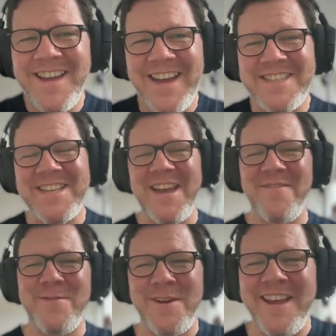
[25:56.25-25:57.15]
at
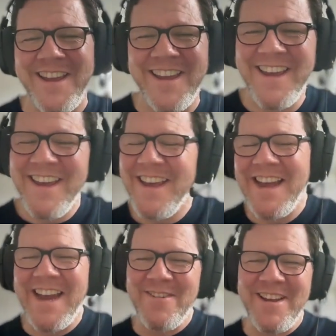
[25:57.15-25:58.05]
Stanford.
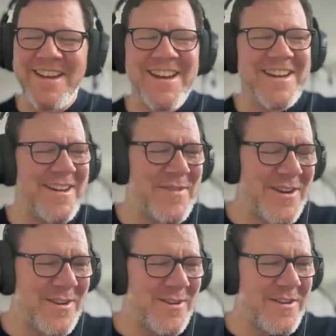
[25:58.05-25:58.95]
Anyway, I'm
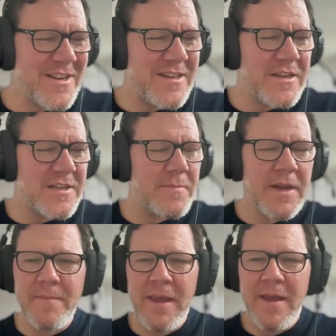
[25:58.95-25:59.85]
not going to go in details,
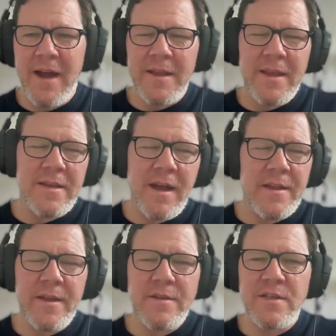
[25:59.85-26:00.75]
but I
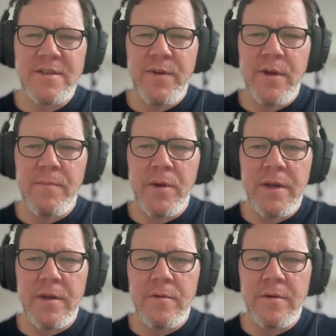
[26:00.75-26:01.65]
think it's just a very
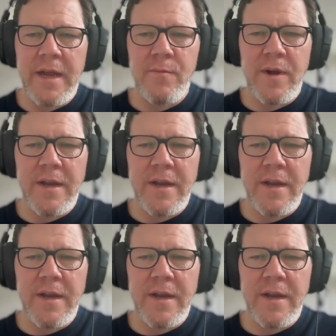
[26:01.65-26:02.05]
political game right